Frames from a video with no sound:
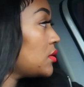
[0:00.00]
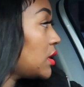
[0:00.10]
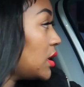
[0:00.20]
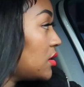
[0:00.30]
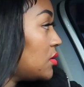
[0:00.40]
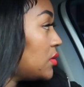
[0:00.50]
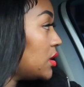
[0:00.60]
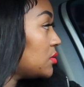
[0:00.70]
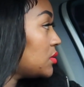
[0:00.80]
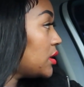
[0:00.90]
Can I go
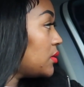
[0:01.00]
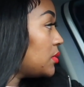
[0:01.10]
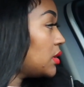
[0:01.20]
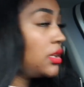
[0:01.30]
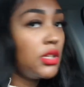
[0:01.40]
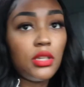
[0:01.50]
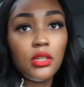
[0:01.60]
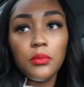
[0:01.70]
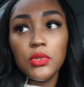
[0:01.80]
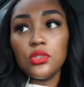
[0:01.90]
out that way?
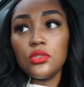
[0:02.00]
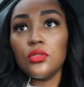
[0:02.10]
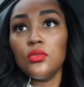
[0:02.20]
I'ma just